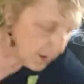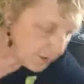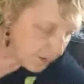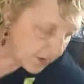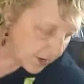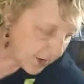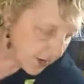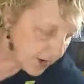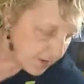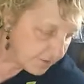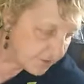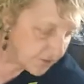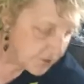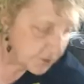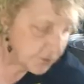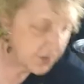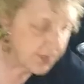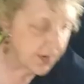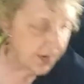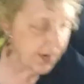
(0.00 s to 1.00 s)
And then I have
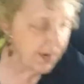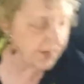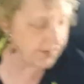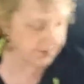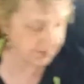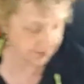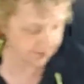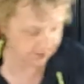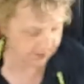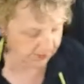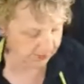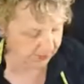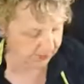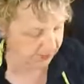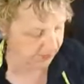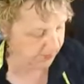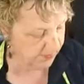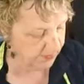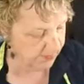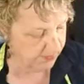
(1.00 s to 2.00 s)
3 eggs.
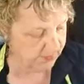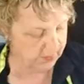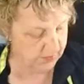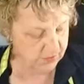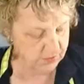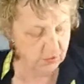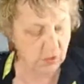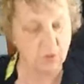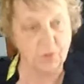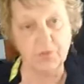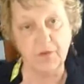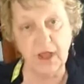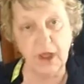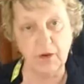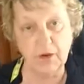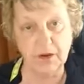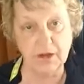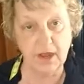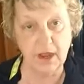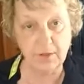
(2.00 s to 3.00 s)
So
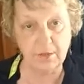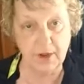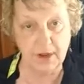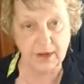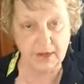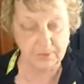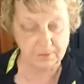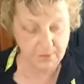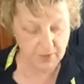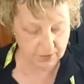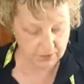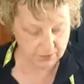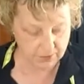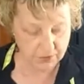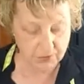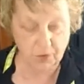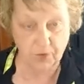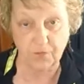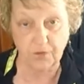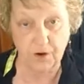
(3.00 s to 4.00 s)
flour, nutmeg, and butter
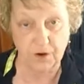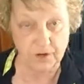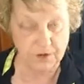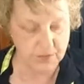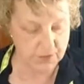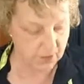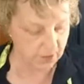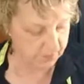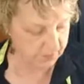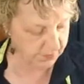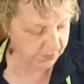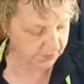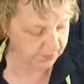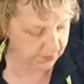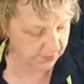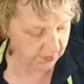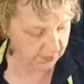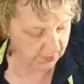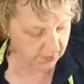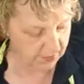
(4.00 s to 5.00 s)
so far is all that's
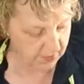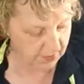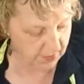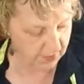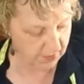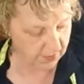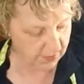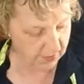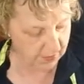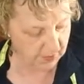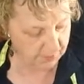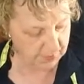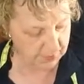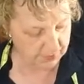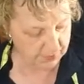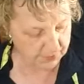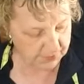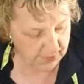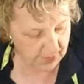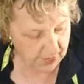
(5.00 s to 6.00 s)
in here. I'm
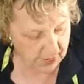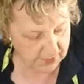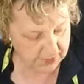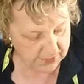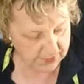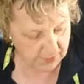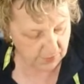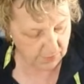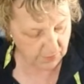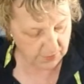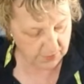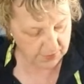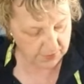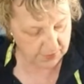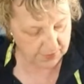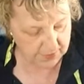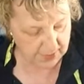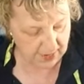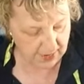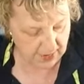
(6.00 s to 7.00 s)
going to put the eggs in one
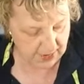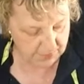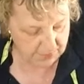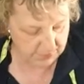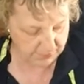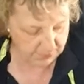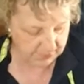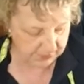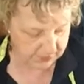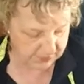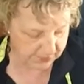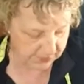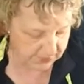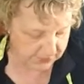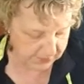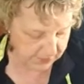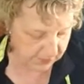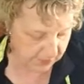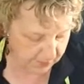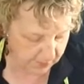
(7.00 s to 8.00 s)
at a time and mix
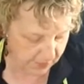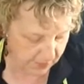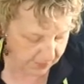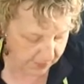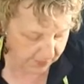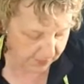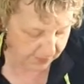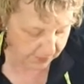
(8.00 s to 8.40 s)
these up.